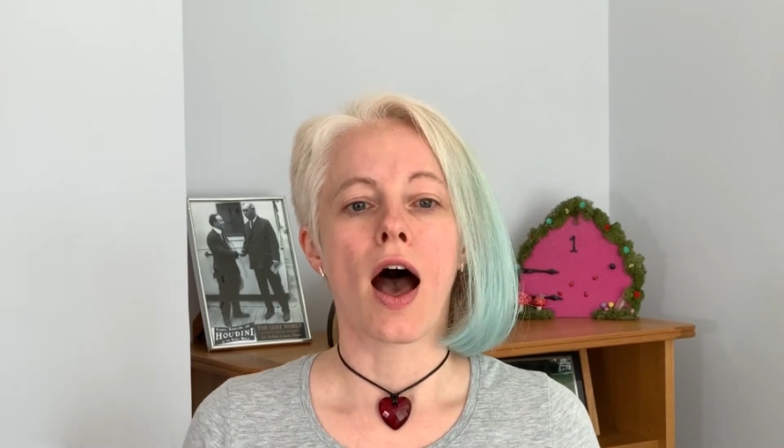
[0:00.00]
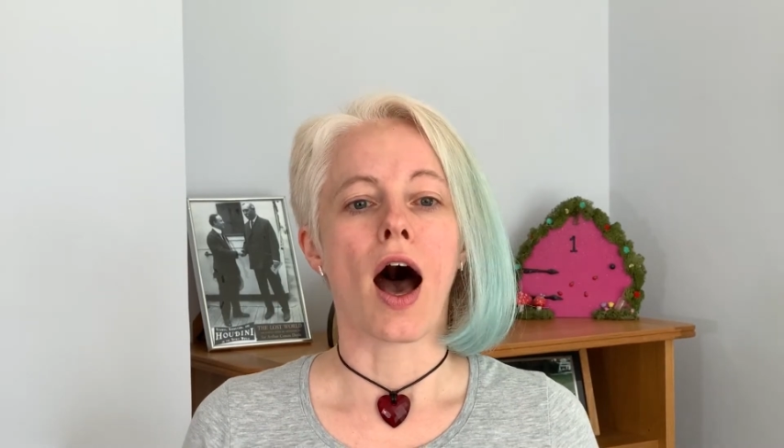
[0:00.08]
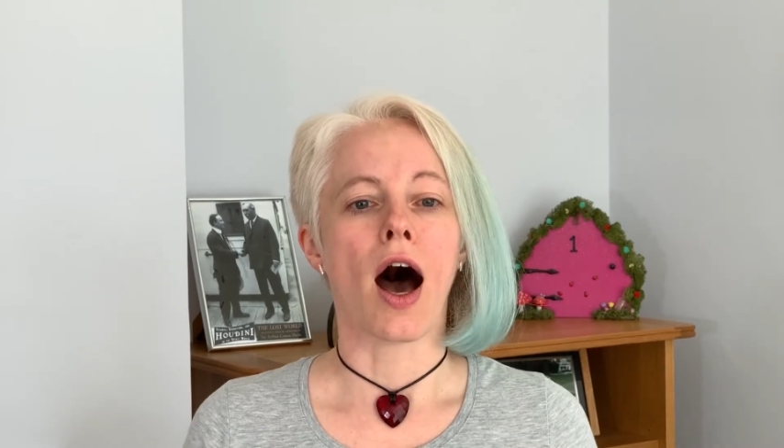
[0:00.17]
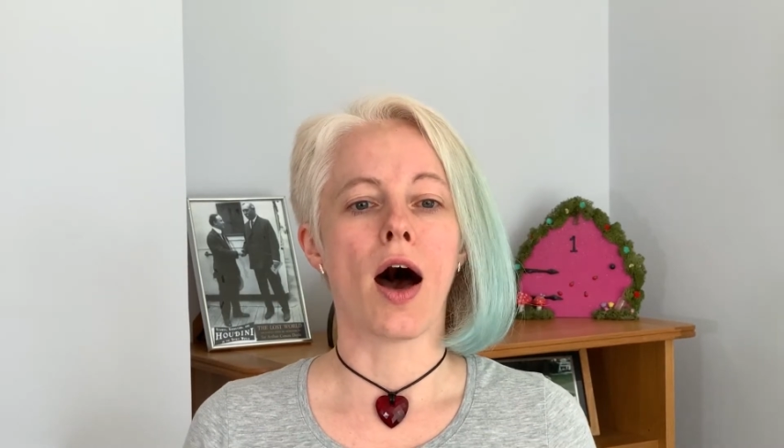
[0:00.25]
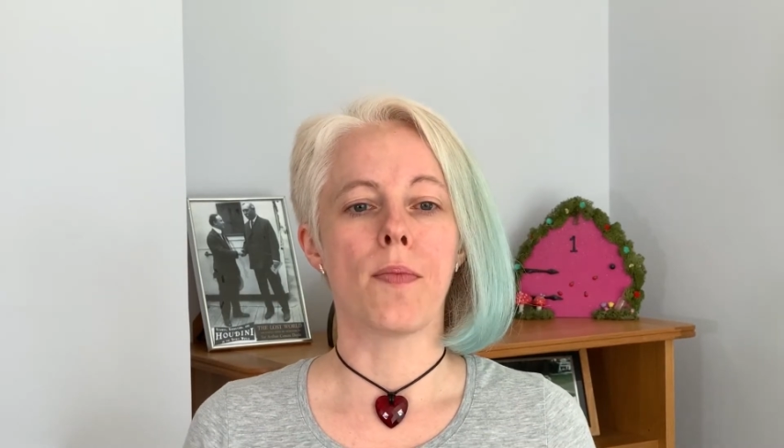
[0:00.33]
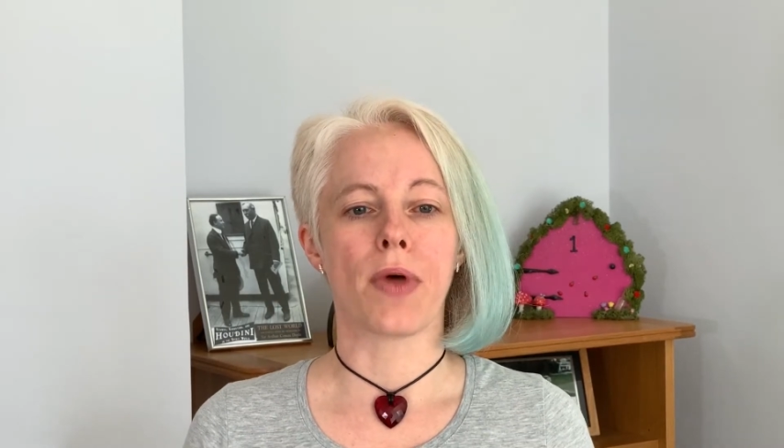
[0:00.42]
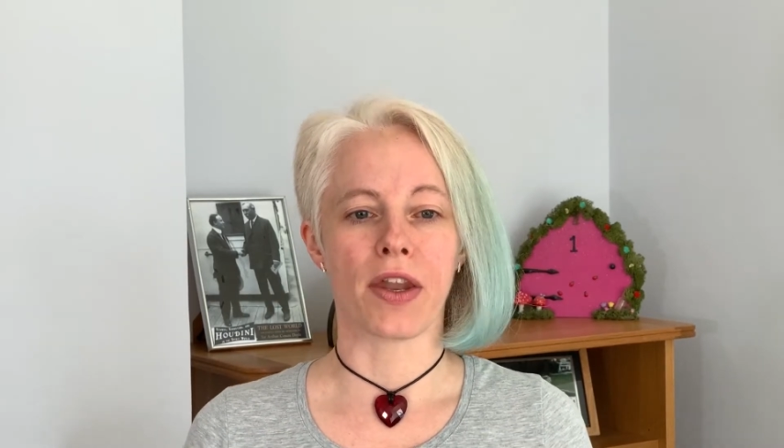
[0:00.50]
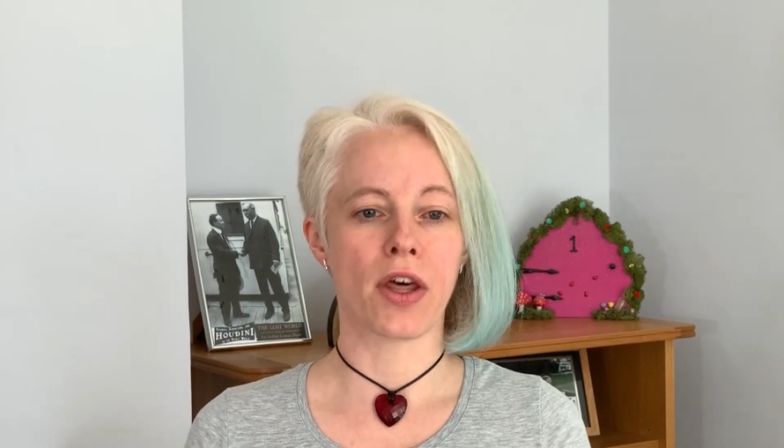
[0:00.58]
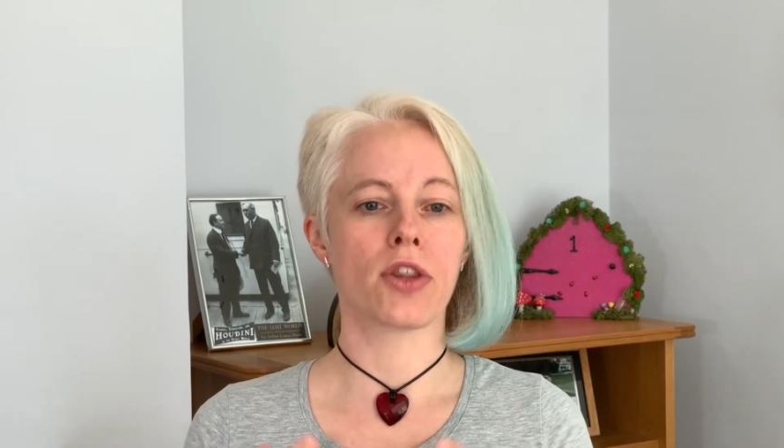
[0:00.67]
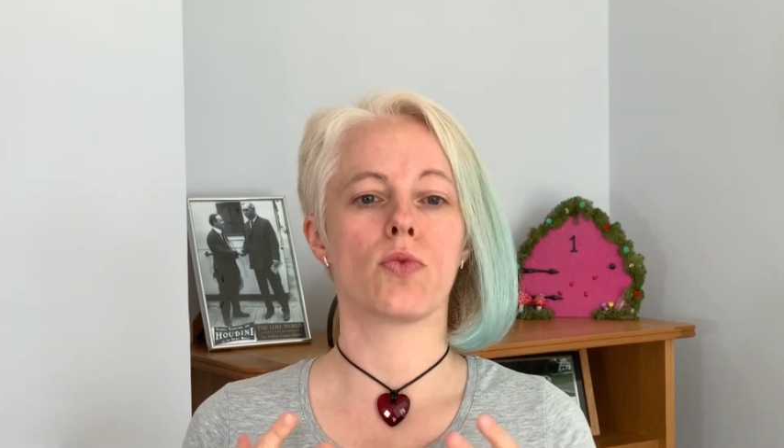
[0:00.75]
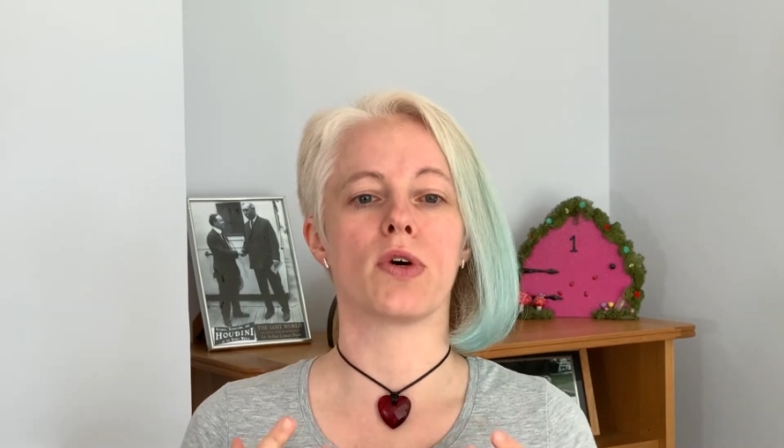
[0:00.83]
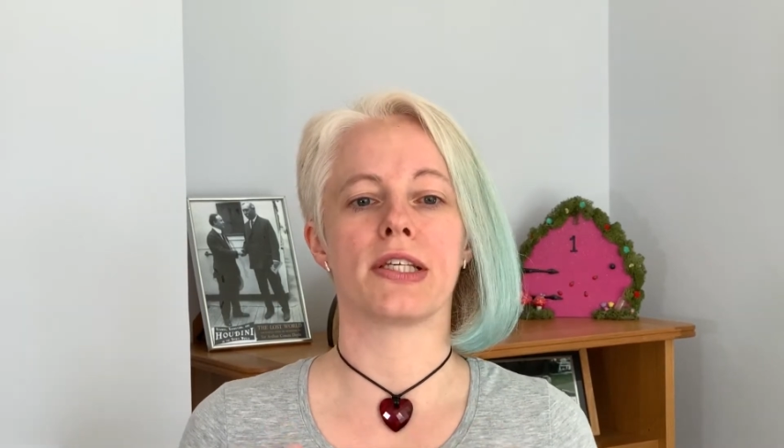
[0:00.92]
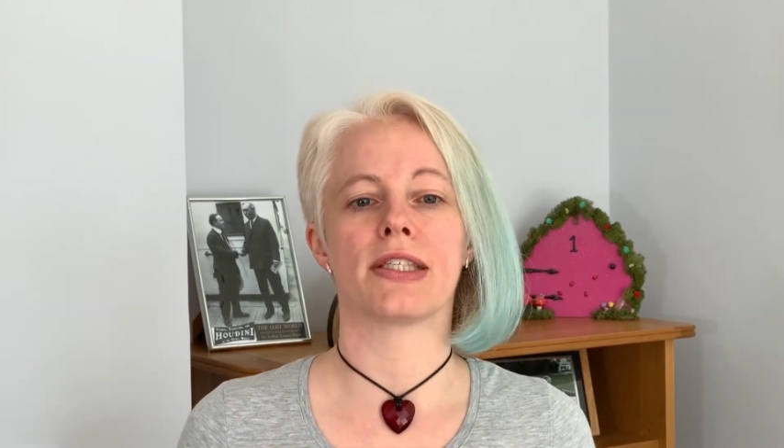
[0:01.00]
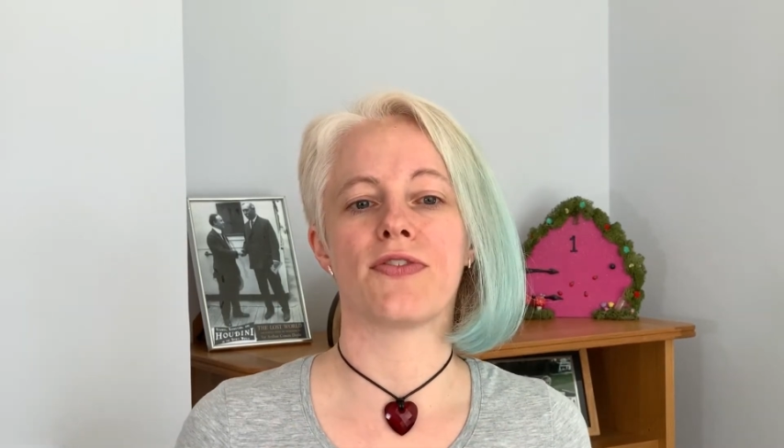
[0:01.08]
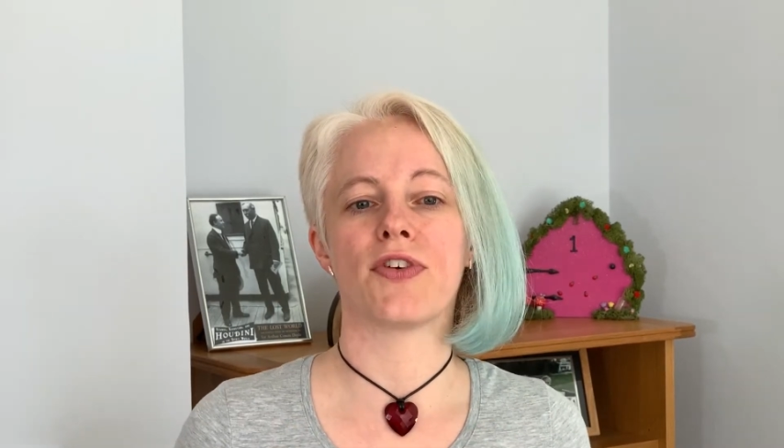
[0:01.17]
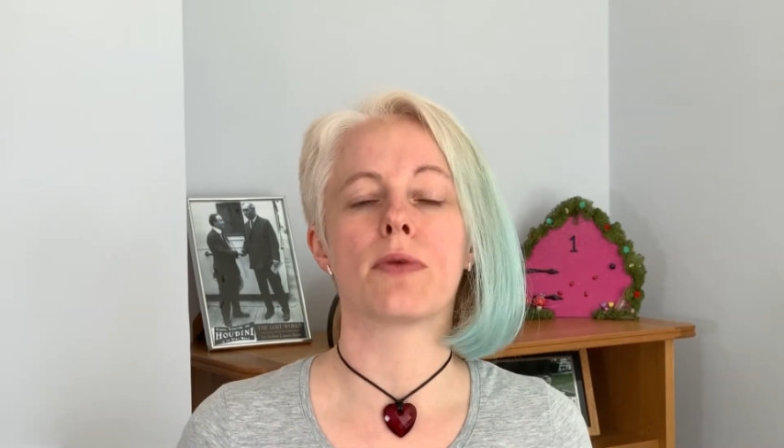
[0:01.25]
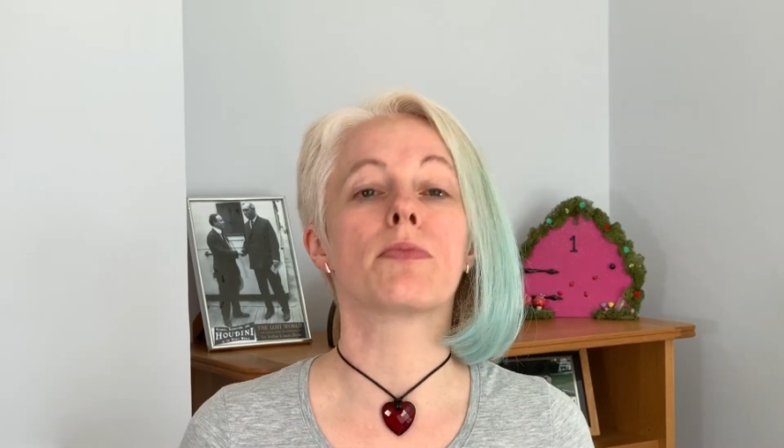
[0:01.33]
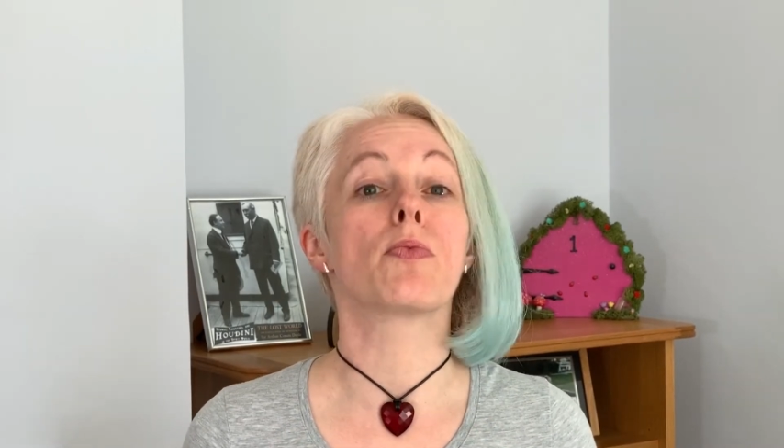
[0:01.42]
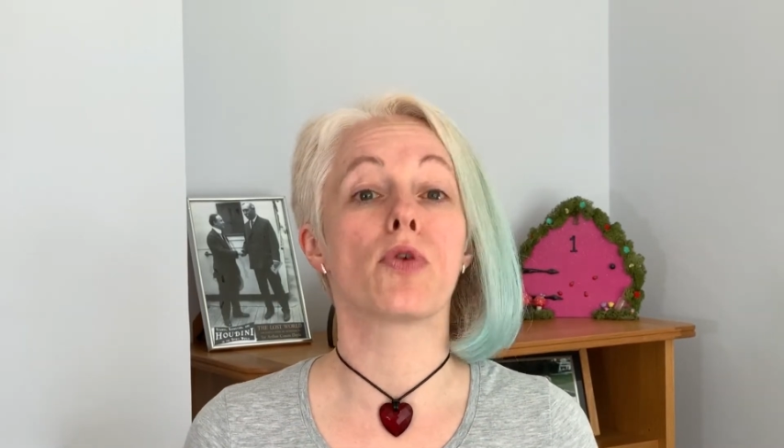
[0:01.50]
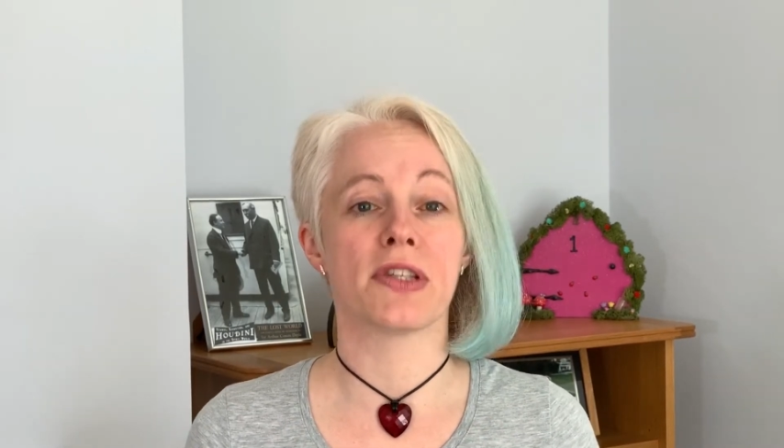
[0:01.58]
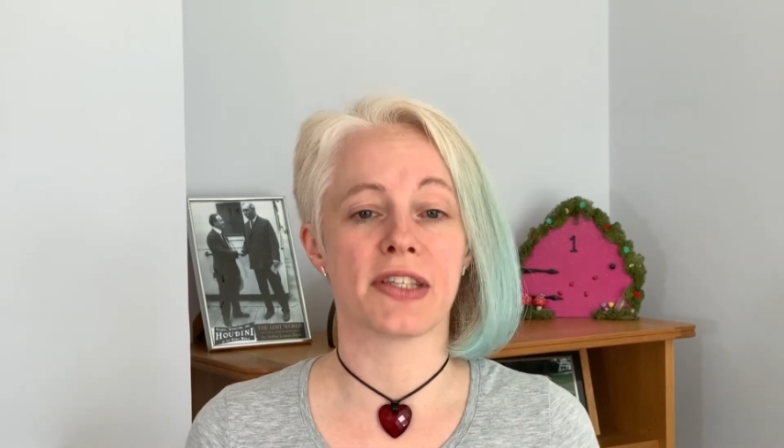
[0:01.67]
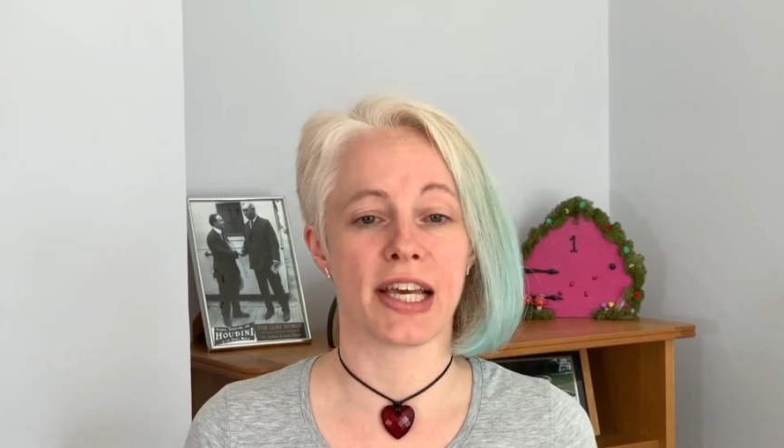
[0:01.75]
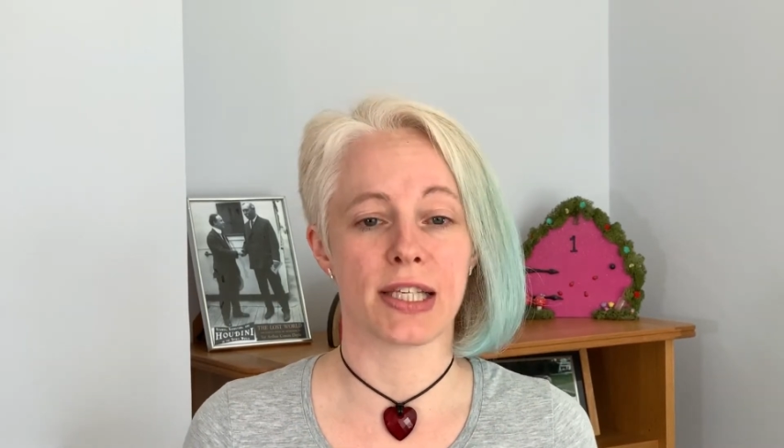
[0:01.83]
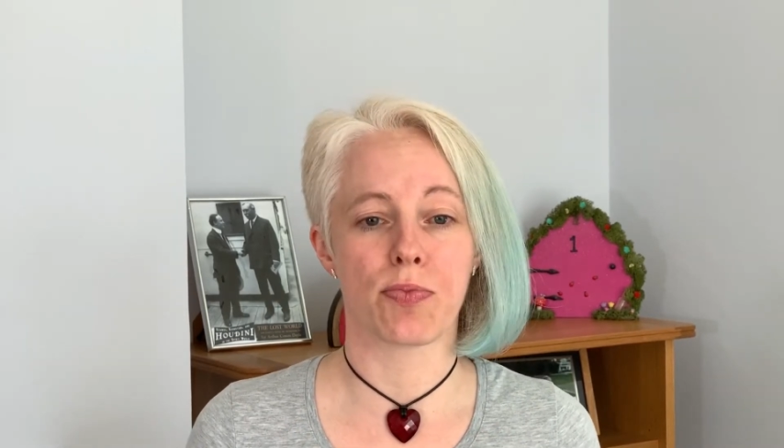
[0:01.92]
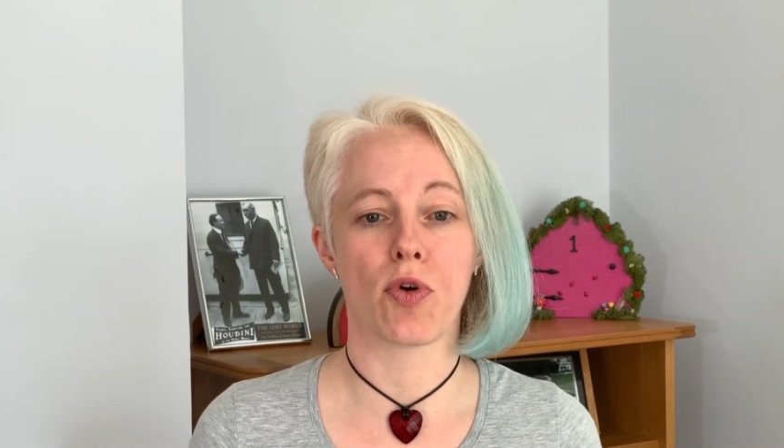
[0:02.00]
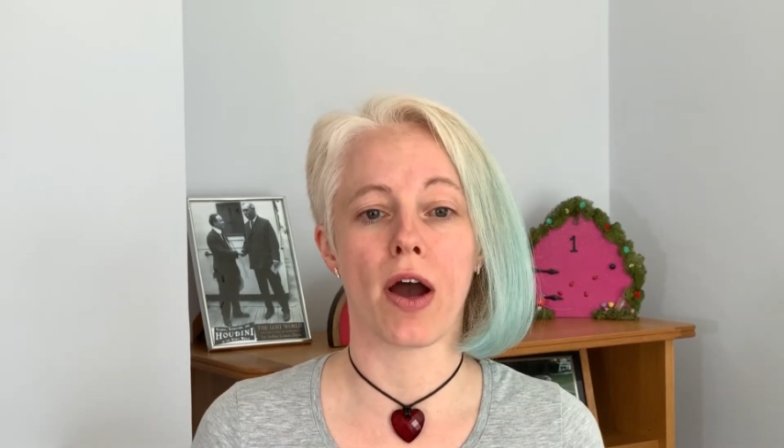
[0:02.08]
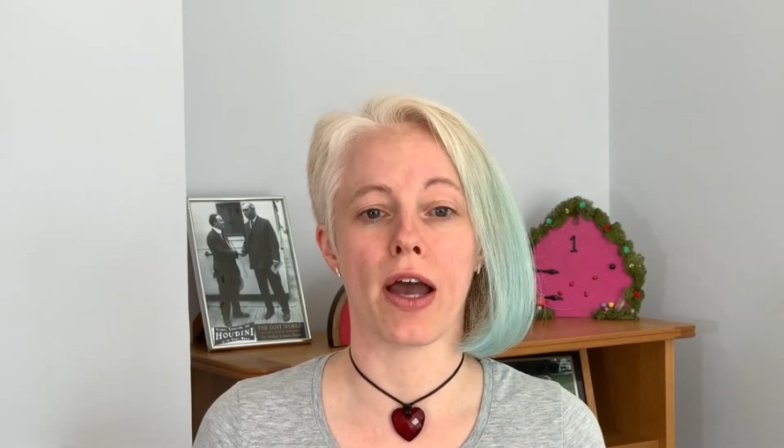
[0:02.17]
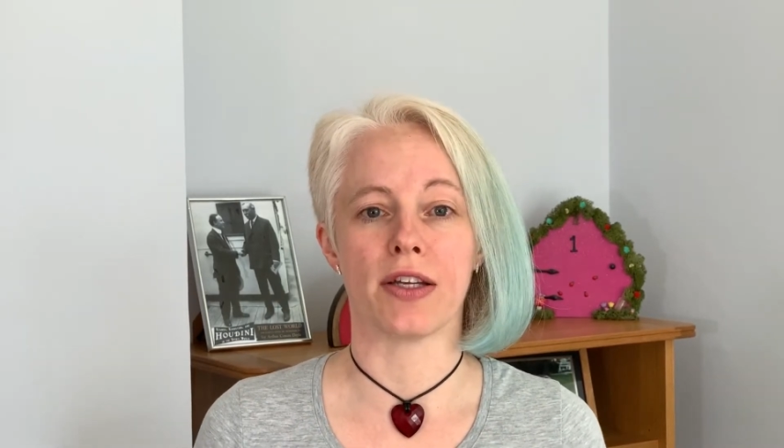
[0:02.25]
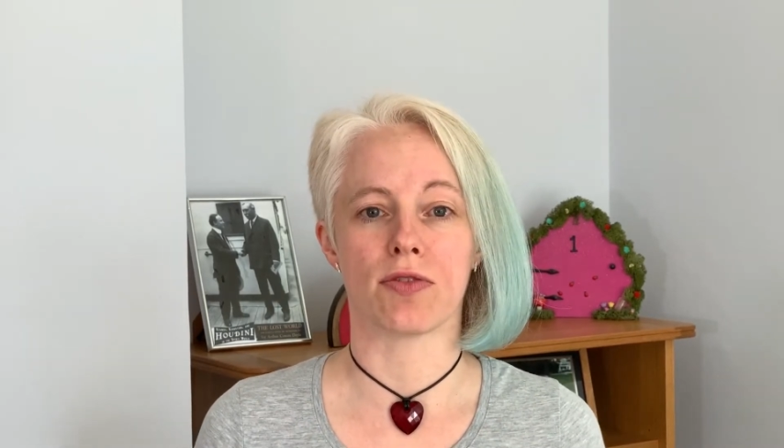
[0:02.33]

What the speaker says: Another one is the film The Princess Bride,